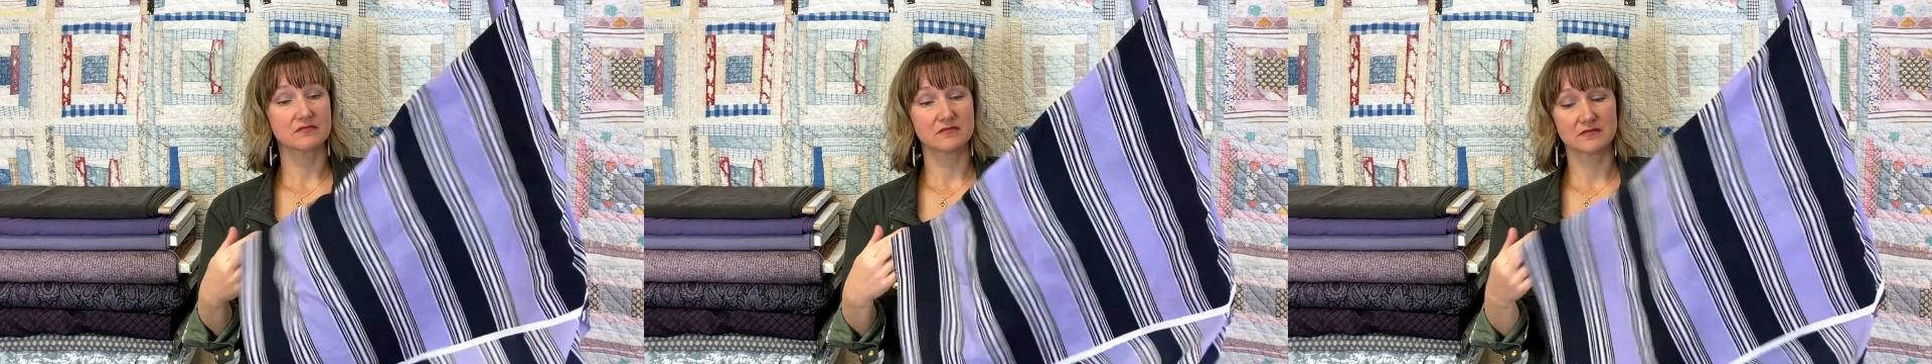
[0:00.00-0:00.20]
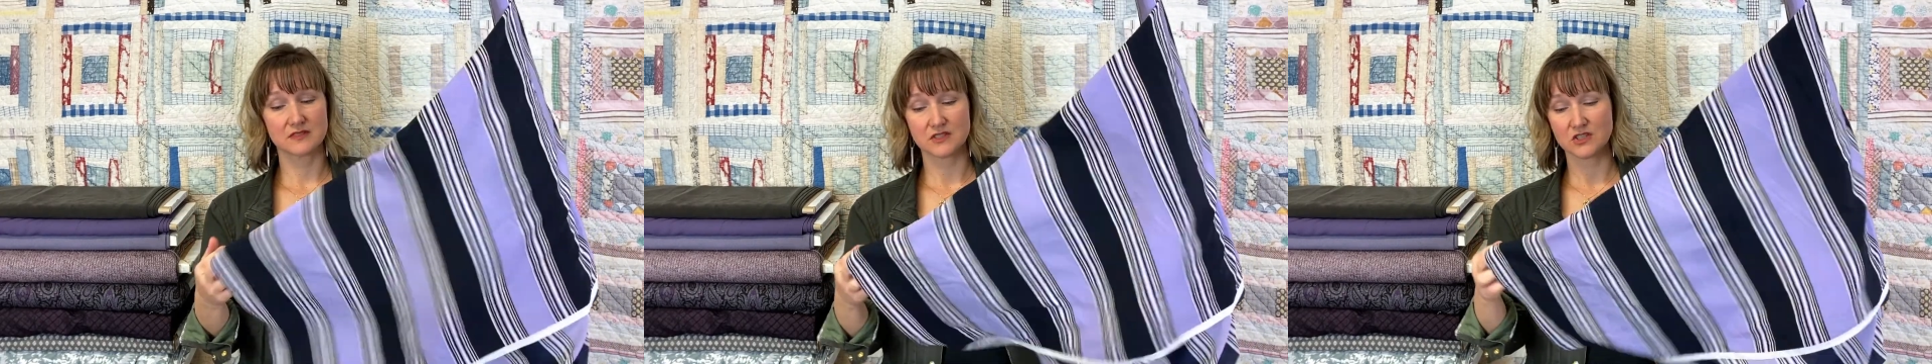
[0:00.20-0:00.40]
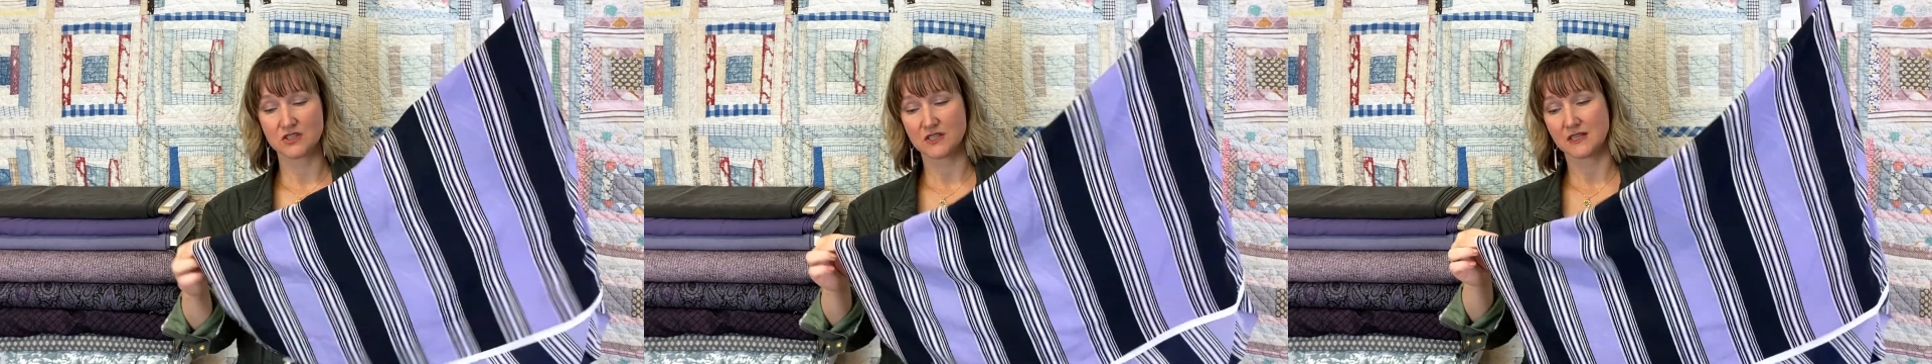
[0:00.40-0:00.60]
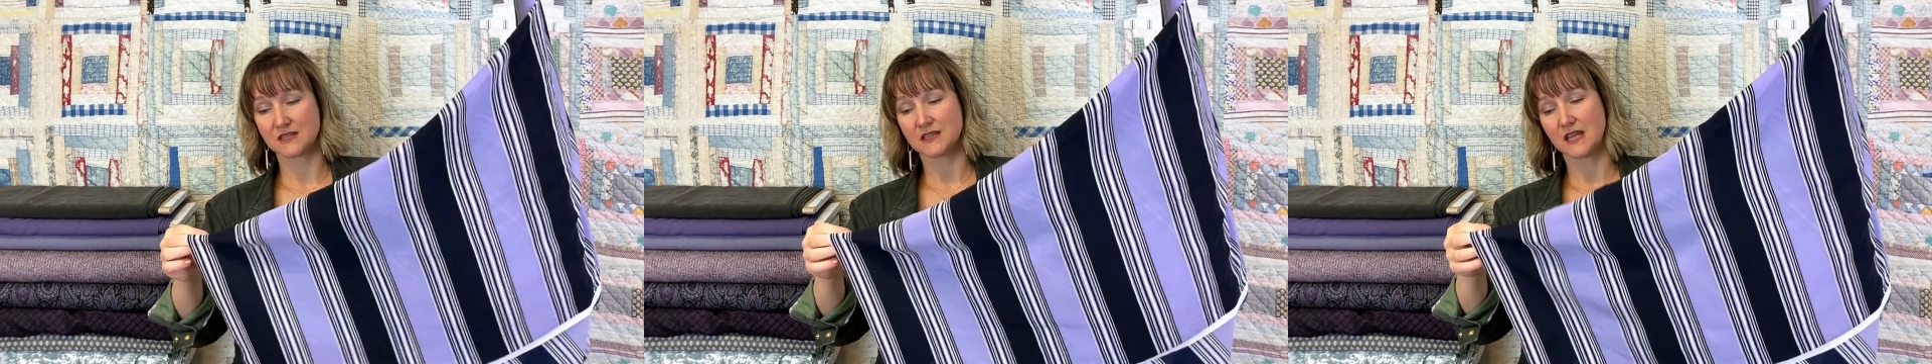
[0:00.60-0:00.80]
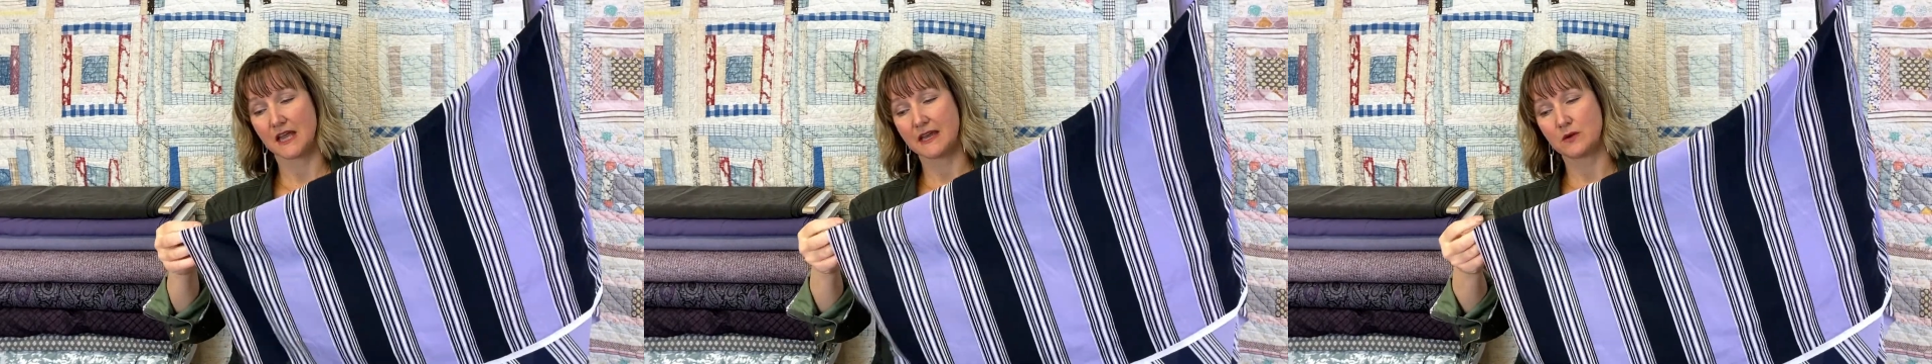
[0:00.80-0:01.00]
It's just a
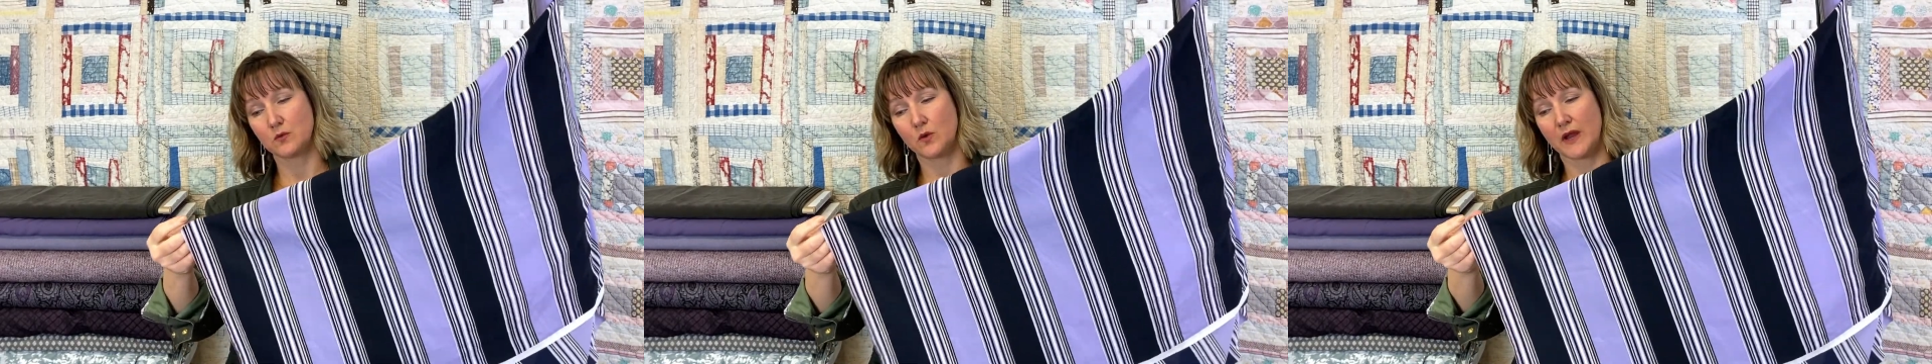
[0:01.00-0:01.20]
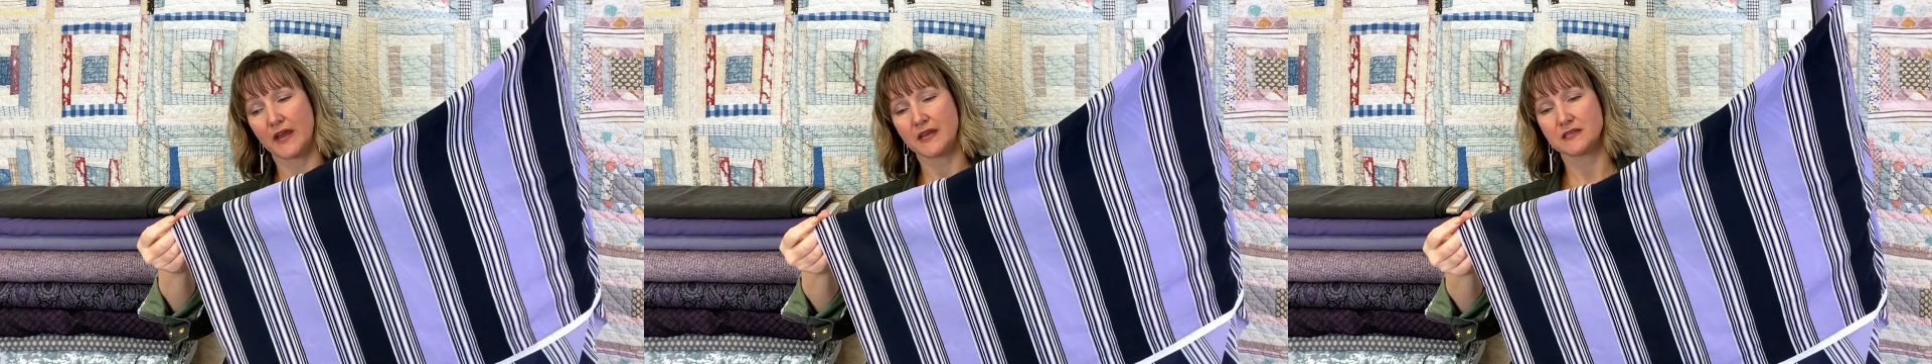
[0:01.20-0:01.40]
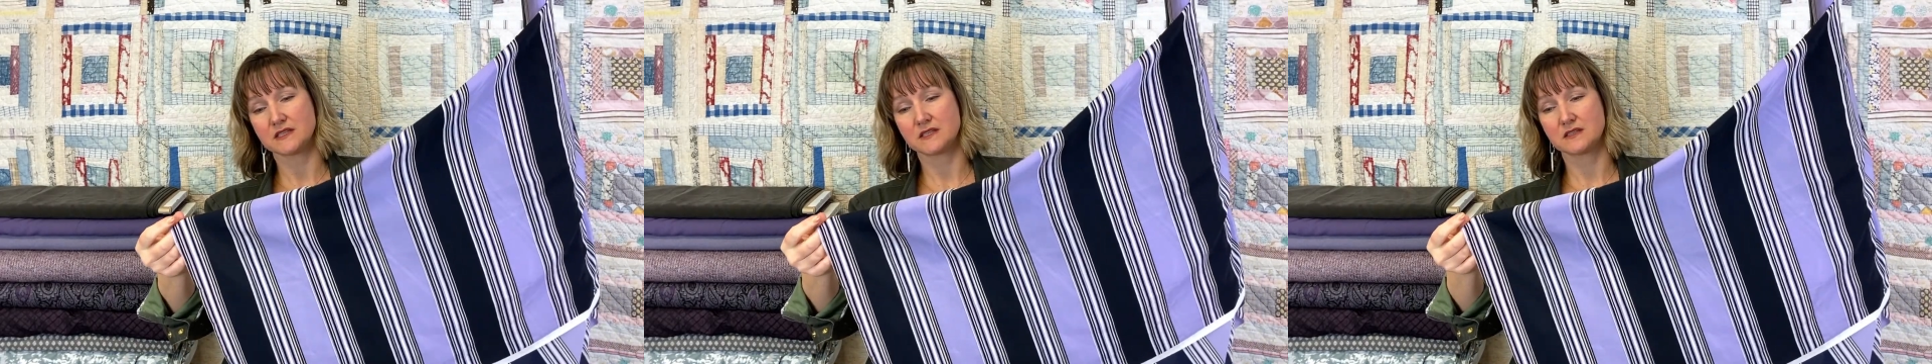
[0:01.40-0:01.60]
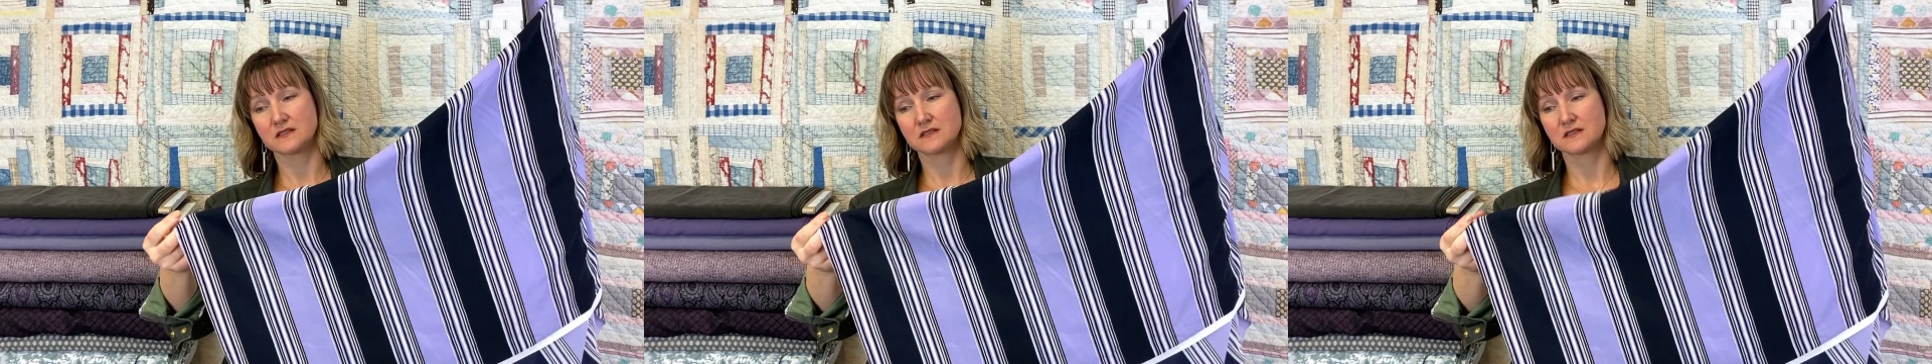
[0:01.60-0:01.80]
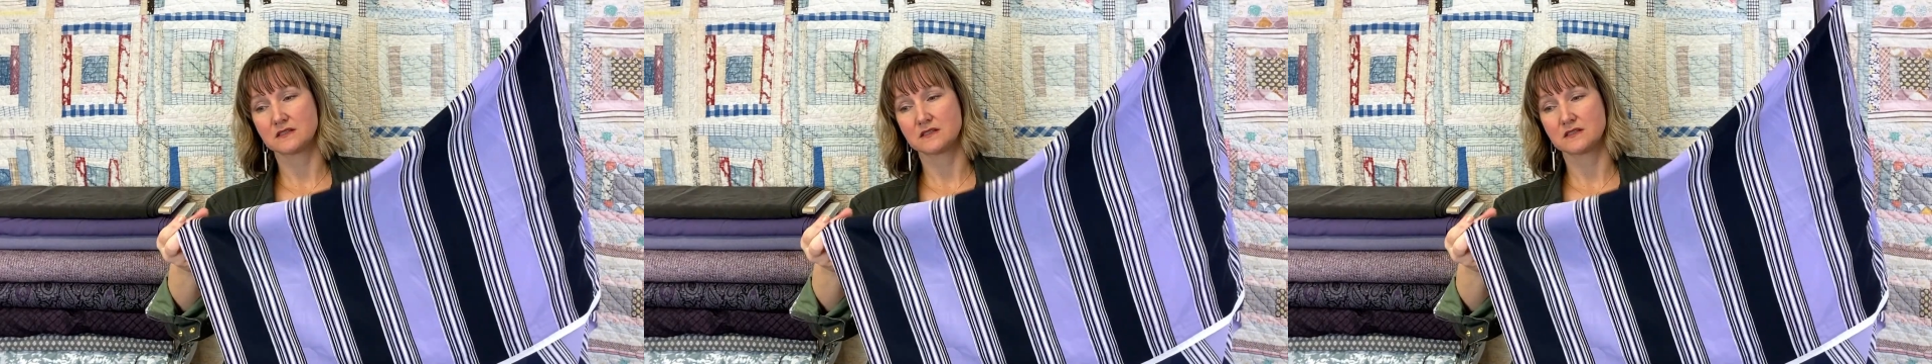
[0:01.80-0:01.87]
lightweight,